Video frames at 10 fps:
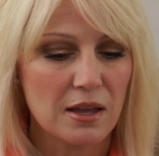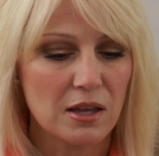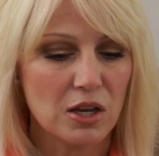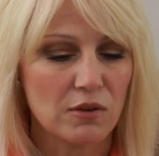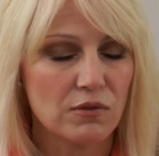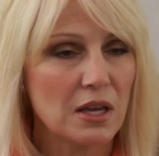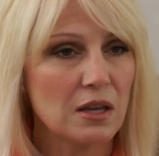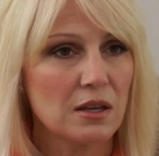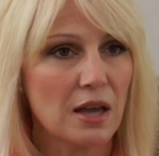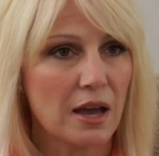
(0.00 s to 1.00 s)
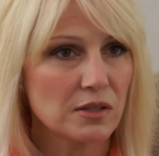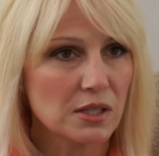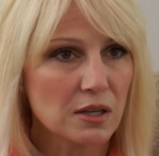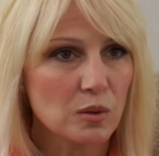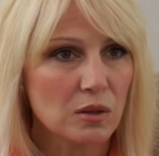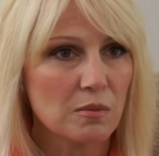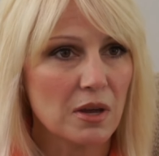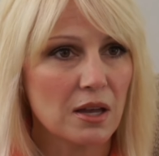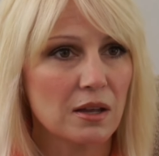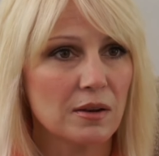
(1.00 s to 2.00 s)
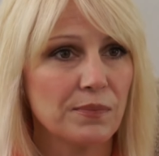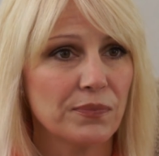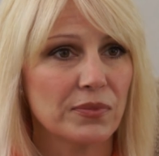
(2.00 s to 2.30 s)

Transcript: you know, if they have sex with a man,